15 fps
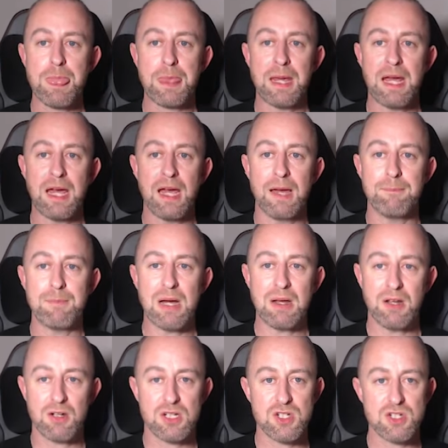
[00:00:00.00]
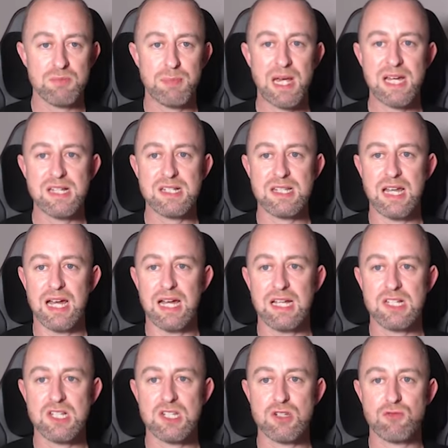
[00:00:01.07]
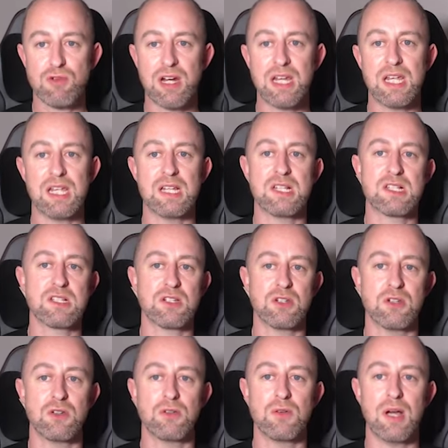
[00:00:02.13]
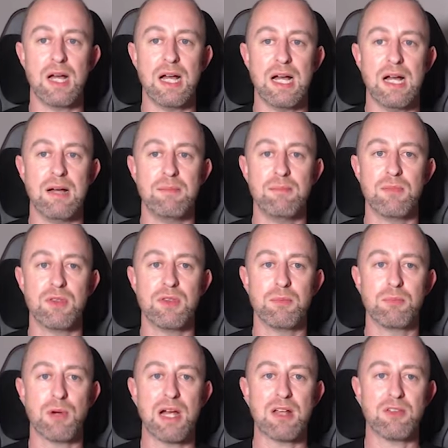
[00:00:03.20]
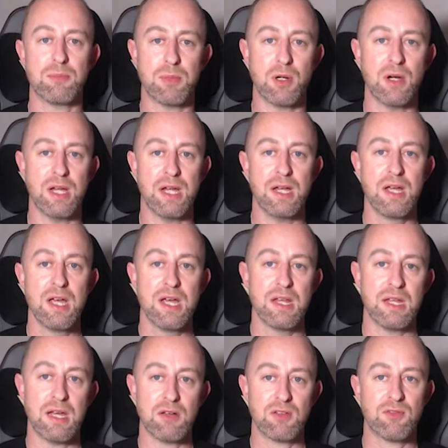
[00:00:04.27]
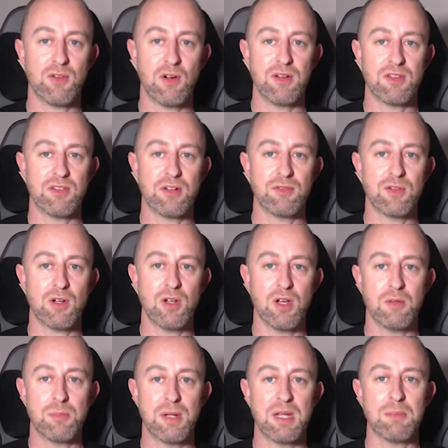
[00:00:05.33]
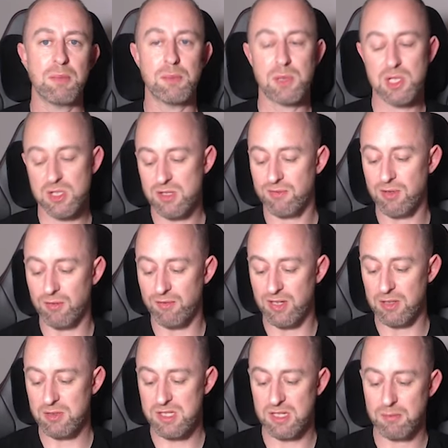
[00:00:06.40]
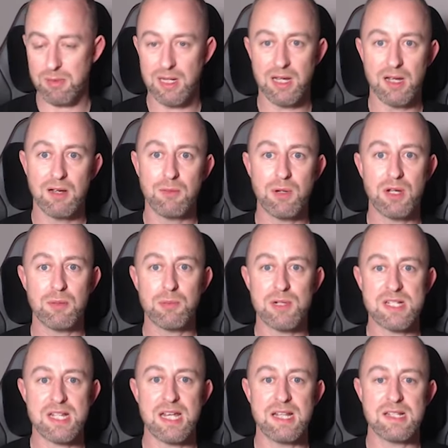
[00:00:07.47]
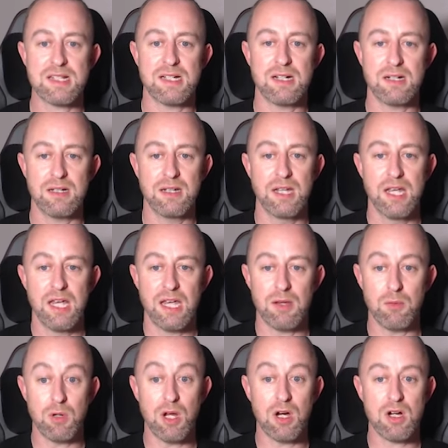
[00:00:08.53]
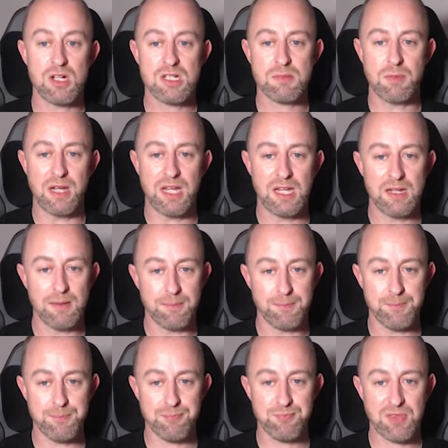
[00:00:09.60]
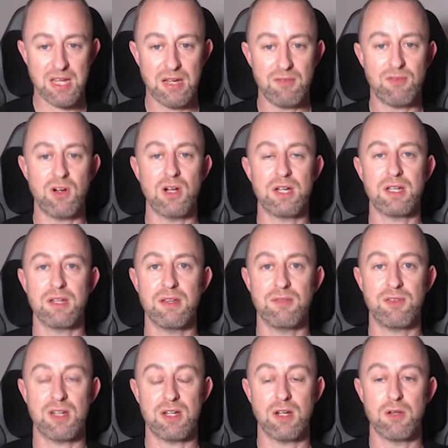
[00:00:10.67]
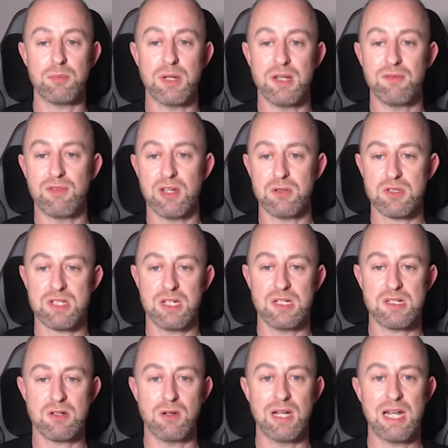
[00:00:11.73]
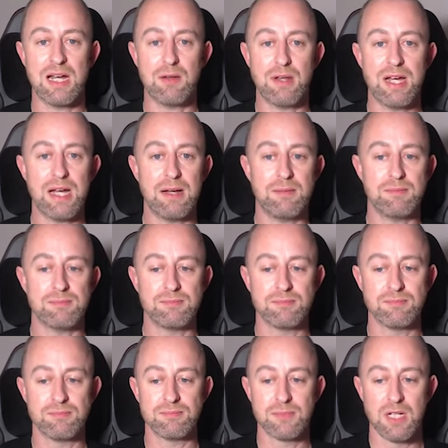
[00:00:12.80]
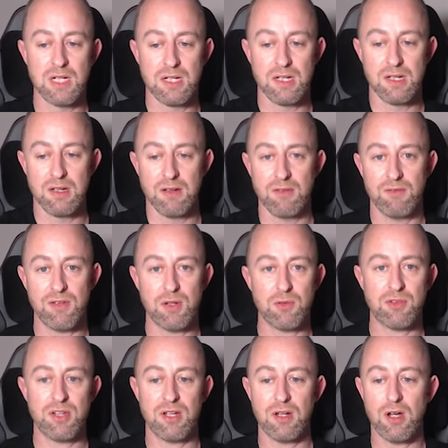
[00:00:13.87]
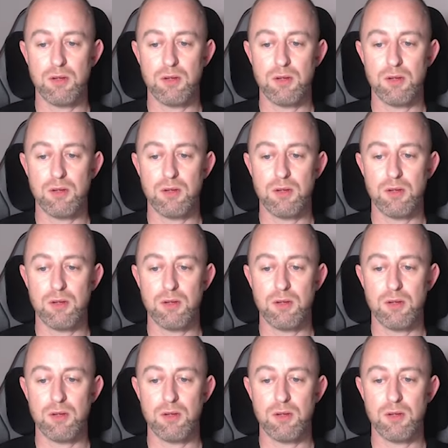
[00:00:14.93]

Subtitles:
And I can just paste that straight into the browser bar here. Now, Safari itself can't open it, but because I've got VLC Player, when I press enter, it will ask me if it can open it in VLC. So I'll allow that. VLC will